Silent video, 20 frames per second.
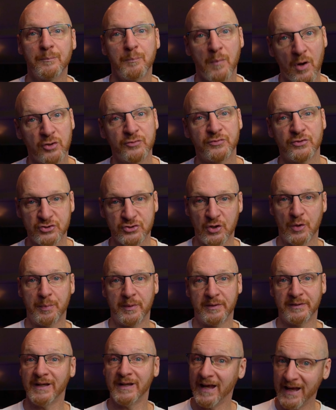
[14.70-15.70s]
Max
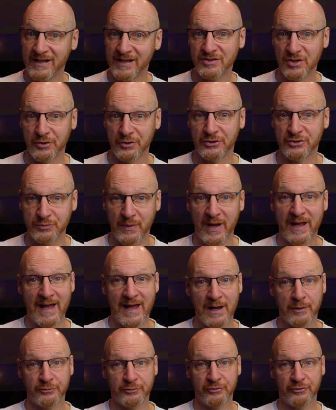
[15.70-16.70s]
Verstappen is on his way
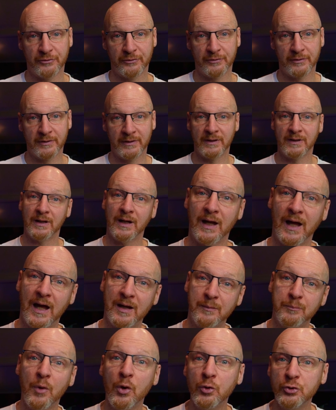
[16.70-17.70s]
out.
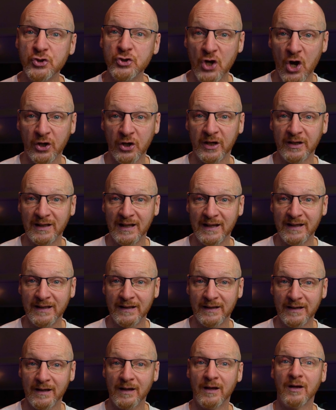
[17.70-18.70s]
And most shockingly,
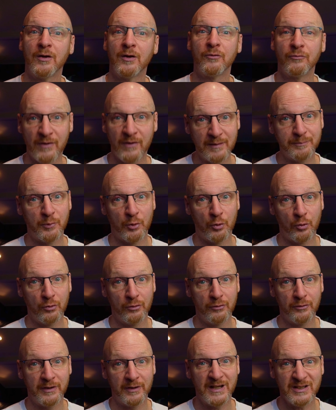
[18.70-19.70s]
Red Bull
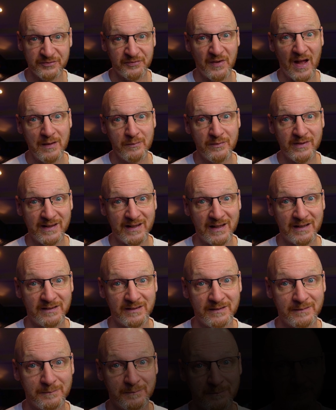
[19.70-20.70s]
is fine with it.
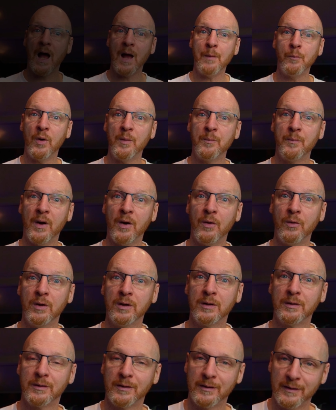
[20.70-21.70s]
I'm Wimbo.
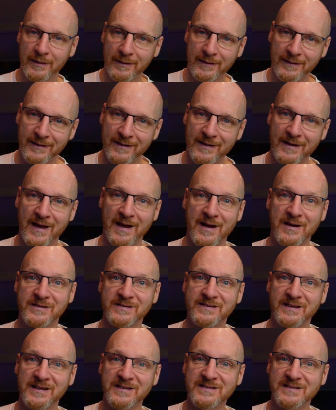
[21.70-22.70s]
Here's
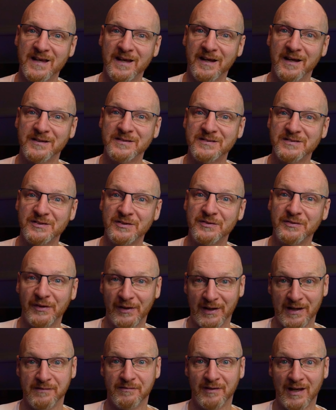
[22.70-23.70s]
3 seconds to
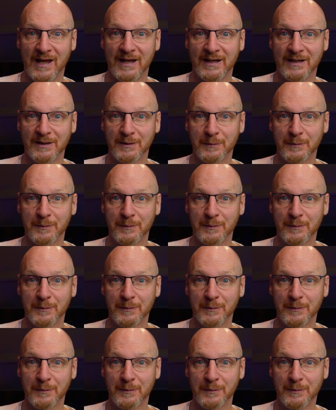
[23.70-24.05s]
leave a like.